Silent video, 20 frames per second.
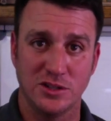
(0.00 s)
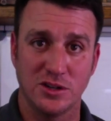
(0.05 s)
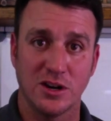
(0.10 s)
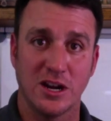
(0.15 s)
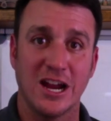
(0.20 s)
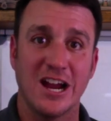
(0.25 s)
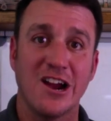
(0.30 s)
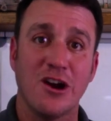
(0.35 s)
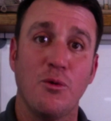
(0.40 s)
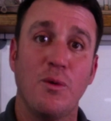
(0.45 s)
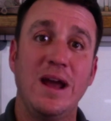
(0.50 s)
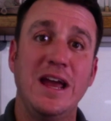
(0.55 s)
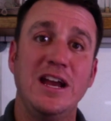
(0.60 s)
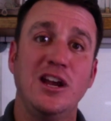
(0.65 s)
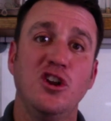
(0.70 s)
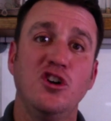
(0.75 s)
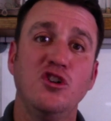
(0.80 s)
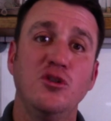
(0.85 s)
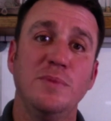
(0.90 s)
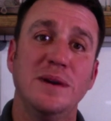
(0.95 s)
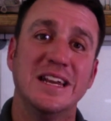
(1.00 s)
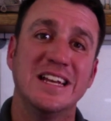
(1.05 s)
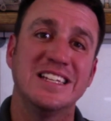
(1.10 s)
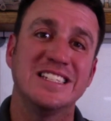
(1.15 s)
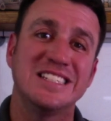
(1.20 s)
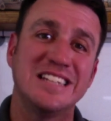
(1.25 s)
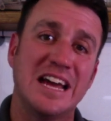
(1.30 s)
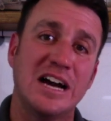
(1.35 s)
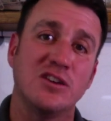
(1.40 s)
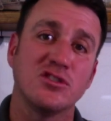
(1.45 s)
Your airway lumen
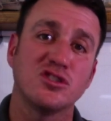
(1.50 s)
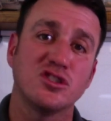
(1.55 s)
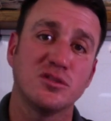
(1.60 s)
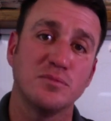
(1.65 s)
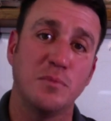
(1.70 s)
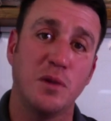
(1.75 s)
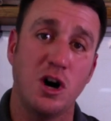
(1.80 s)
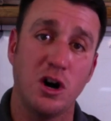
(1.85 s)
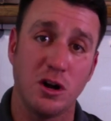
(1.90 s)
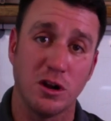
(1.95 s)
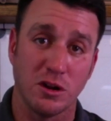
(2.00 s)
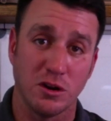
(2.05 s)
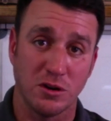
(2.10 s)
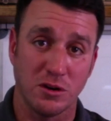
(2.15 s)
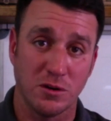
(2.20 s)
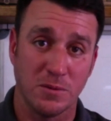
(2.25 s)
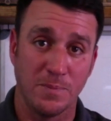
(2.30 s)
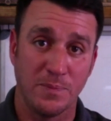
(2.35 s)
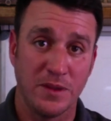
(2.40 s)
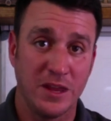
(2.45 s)
is now smaller.